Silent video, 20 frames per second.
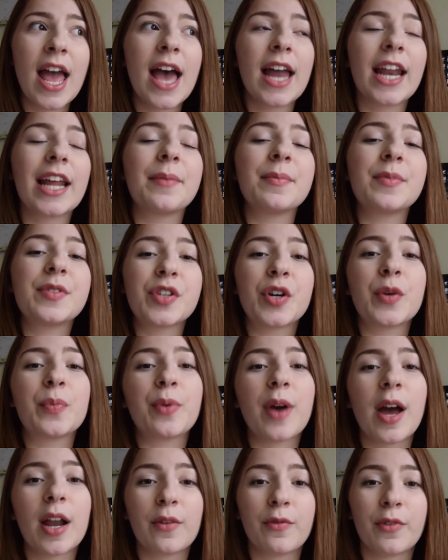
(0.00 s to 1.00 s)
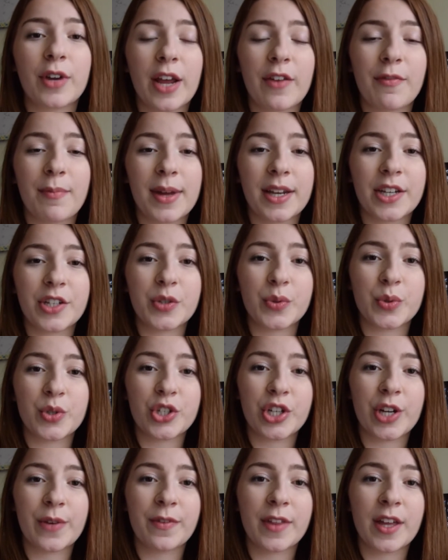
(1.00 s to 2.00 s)
I am so proud of what I've managed to
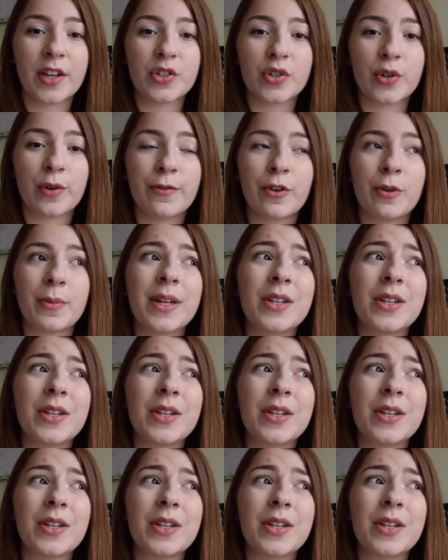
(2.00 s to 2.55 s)
achieve with that short film.